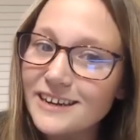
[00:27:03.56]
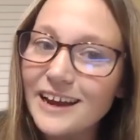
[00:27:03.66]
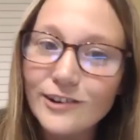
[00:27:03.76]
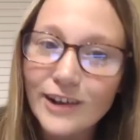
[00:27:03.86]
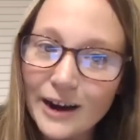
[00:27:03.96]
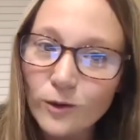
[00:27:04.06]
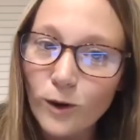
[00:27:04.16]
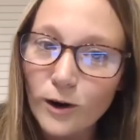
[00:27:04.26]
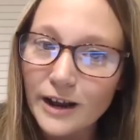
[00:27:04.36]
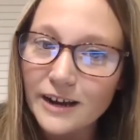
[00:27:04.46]
and you got to
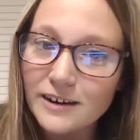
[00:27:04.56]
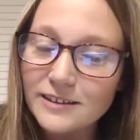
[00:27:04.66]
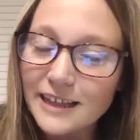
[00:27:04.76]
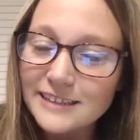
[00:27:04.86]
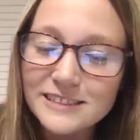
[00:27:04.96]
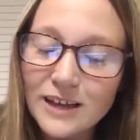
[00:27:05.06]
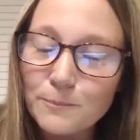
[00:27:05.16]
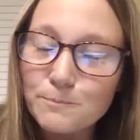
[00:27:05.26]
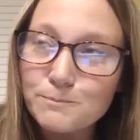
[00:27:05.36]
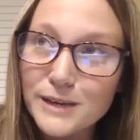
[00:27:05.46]
work it. That's the
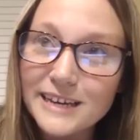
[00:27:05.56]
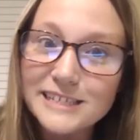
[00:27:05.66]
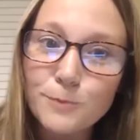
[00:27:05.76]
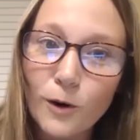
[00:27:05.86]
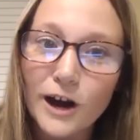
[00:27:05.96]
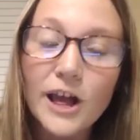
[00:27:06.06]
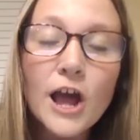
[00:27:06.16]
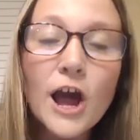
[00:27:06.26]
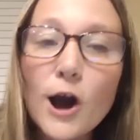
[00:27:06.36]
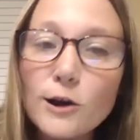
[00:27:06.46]
biggest part.
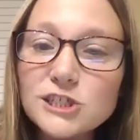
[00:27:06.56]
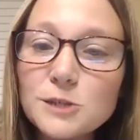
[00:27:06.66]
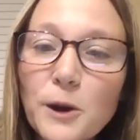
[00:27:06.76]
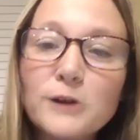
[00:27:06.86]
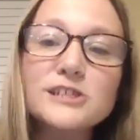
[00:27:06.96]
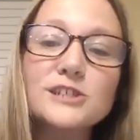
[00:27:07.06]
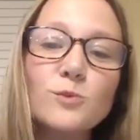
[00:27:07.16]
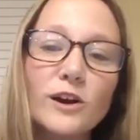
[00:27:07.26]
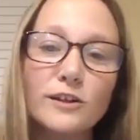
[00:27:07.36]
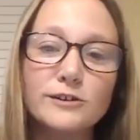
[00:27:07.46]
Host to post is
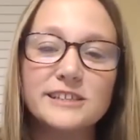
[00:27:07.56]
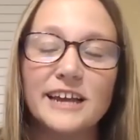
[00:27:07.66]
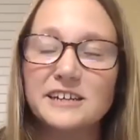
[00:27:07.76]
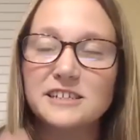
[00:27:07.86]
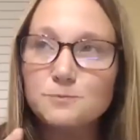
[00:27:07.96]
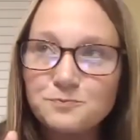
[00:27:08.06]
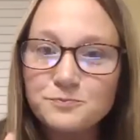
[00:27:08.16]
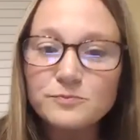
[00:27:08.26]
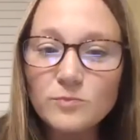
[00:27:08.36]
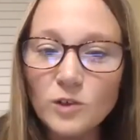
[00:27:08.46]
one of those things.
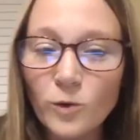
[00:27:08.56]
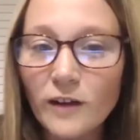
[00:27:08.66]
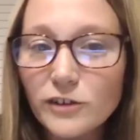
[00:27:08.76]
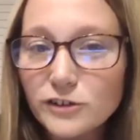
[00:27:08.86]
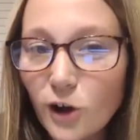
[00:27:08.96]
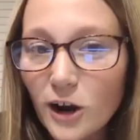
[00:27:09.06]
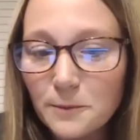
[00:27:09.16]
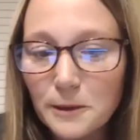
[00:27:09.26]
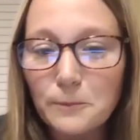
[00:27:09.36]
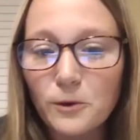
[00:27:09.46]
Whenever you're talking to
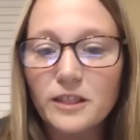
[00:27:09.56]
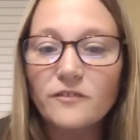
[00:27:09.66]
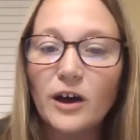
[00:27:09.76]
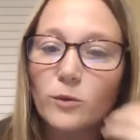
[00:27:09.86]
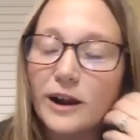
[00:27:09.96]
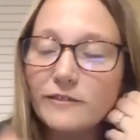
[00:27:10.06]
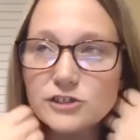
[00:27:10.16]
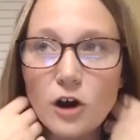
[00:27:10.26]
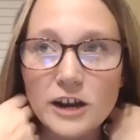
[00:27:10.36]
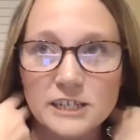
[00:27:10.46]
people in Lavelle, whenever you're
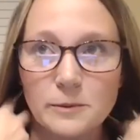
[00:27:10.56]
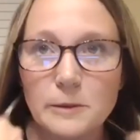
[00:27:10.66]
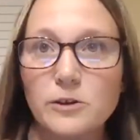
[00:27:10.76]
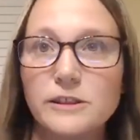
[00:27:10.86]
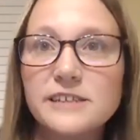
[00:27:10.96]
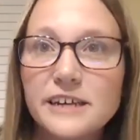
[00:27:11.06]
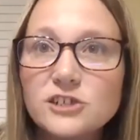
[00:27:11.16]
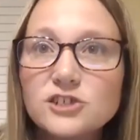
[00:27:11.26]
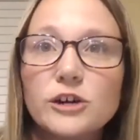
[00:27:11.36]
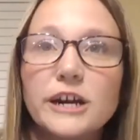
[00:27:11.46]
talking to people in this
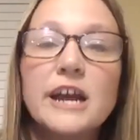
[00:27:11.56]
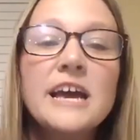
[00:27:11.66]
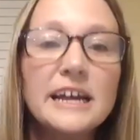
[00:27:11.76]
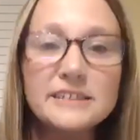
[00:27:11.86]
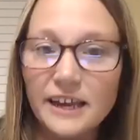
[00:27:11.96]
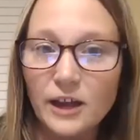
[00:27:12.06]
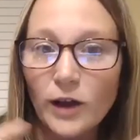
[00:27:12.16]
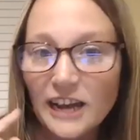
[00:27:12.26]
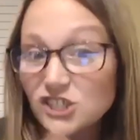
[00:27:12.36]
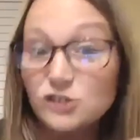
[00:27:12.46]
industry, it's like,
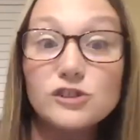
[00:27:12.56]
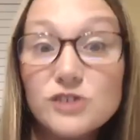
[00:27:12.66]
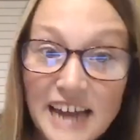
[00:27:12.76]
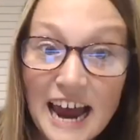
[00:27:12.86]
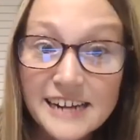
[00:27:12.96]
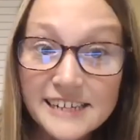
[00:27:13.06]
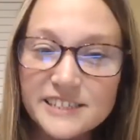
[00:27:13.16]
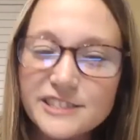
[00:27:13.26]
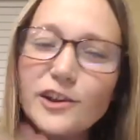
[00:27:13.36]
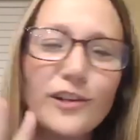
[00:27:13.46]
okay, do you do statuses? And
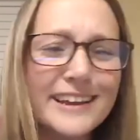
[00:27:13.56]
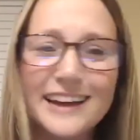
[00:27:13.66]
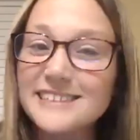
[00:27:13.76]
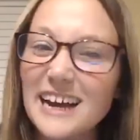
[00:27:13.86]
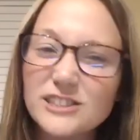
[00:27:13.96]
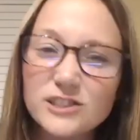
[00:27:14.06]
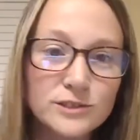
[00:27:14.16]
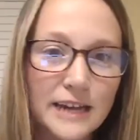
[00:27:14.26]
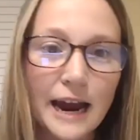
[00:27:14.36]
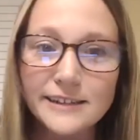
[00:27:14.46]
they're like, yes, I do
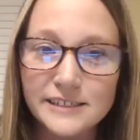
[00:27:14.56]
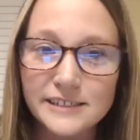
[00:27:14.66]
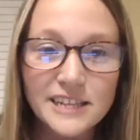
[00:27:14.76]
statuses.